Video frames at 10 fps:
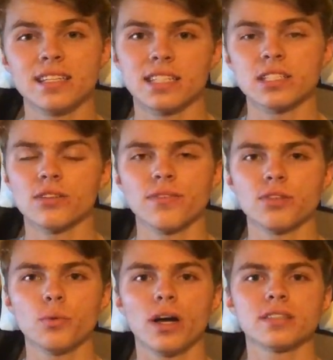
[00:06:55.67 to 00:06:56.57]
the 650
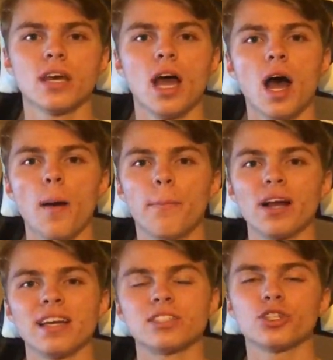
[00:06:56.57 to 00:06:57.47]
watts,
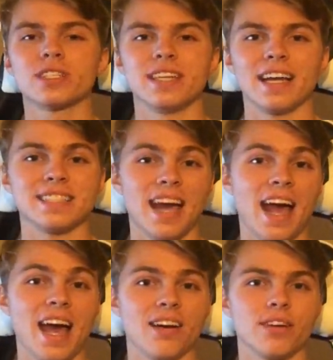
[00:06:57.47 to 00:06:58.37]
but it's just nice to
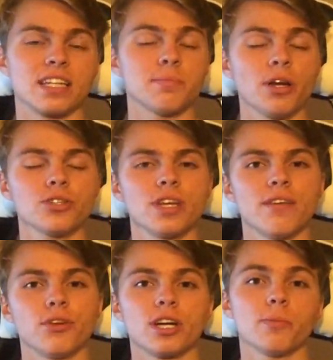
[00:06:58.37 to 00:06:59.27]
have, especially
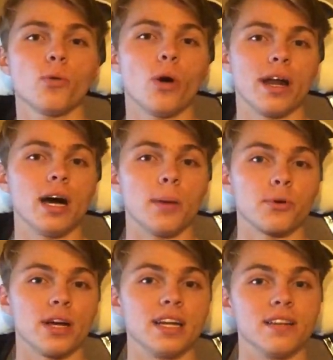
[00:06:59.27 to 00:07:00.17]
if you're going to want to
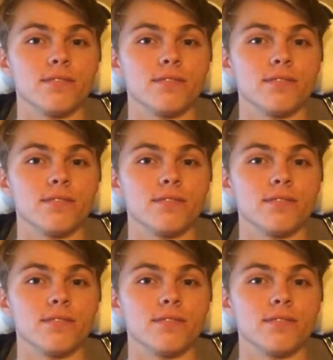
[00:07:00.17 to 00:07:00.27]
upgrade in the